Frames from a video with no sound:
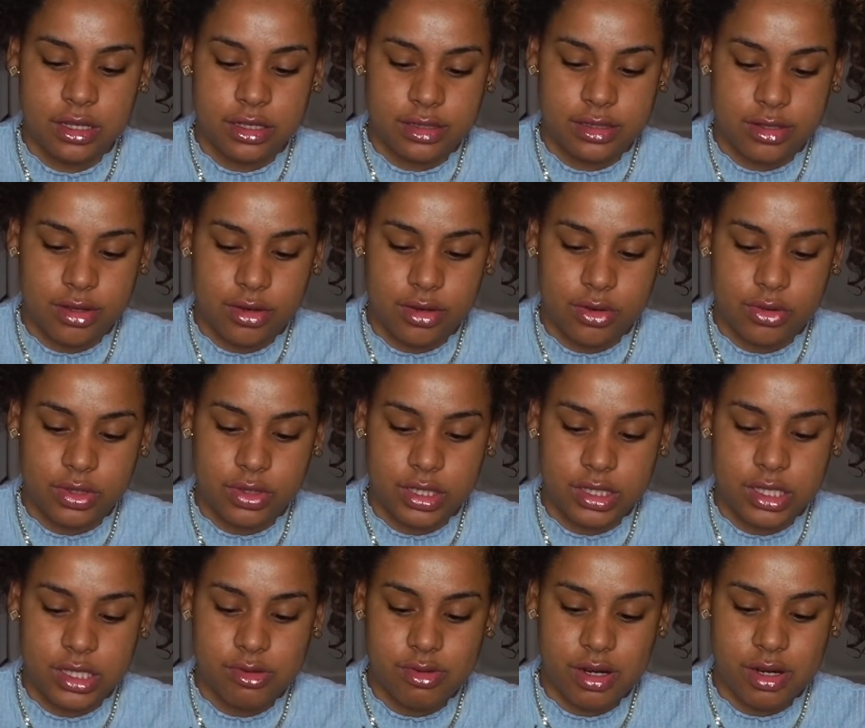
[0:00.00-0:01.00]
So
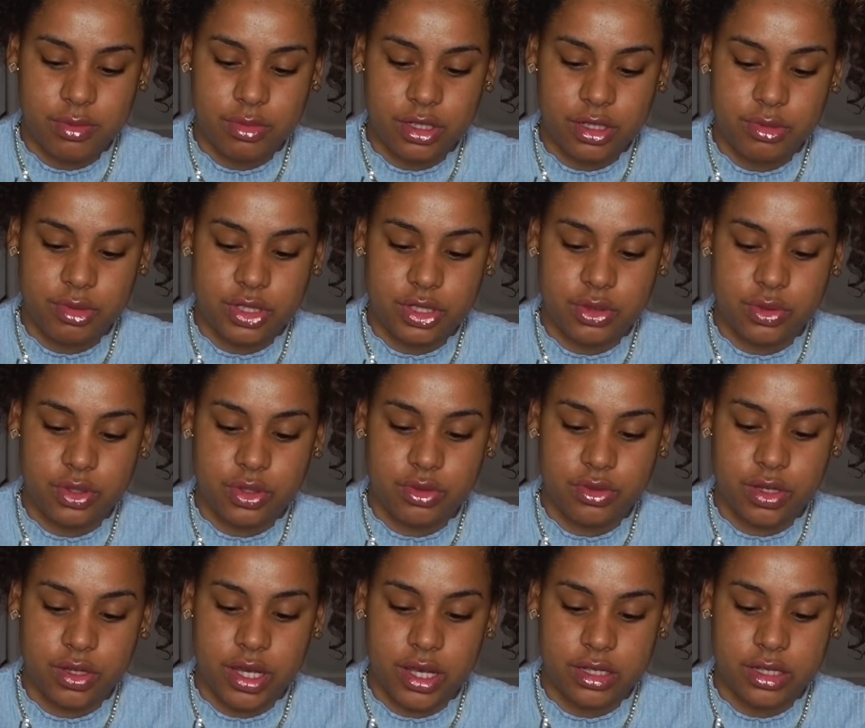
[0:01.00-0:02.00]
this is what I'm gonna be showing
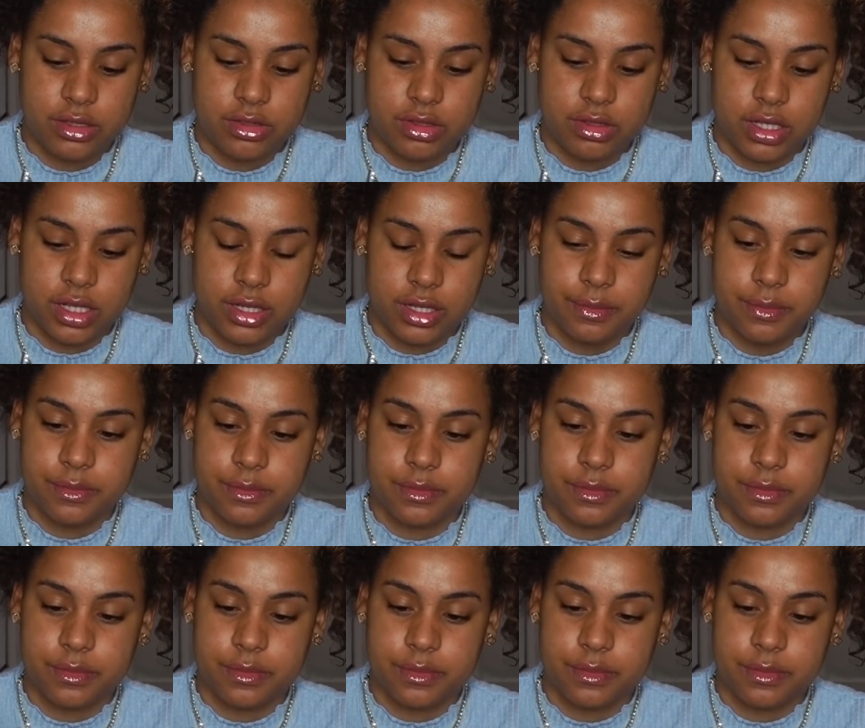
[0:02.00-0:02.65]
you guys today.